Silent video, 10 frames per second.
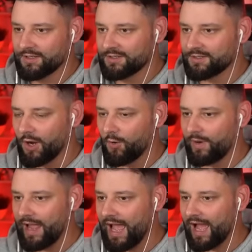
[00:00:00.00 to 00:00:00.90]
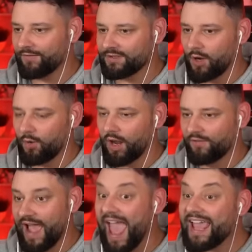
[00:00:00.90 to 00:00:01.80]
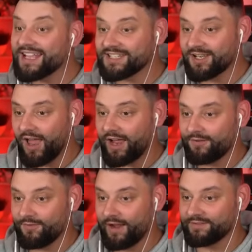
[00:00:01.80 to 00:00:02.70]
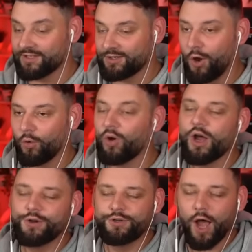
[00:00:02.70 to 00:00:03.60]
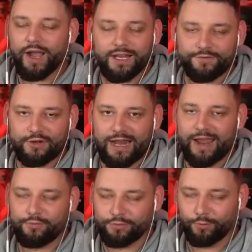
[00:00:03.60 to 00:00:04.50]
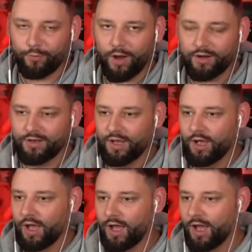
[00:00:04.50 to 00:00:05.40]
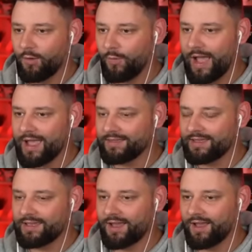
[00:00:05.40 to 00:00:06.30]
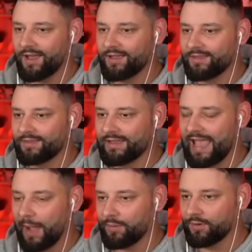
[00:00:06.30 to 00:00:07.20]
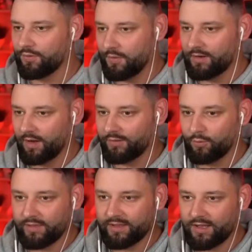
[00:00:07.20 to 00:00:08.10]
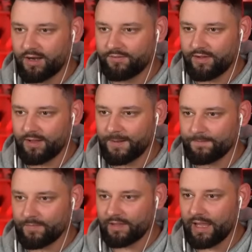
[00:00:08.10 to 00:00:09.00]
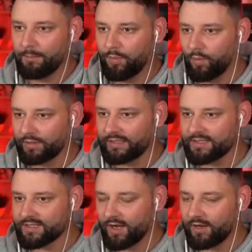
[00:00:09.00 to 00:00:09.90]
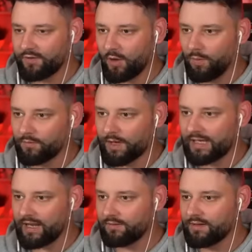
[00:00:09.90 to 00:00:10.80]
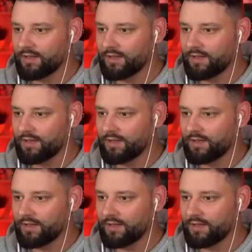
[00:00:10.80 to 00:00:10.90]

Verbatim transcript: So we have a total of eight life rafts in total. Nine if you count the one uh, where the uh, the cabin crew and like all the kind of um, employees kind of go on right now.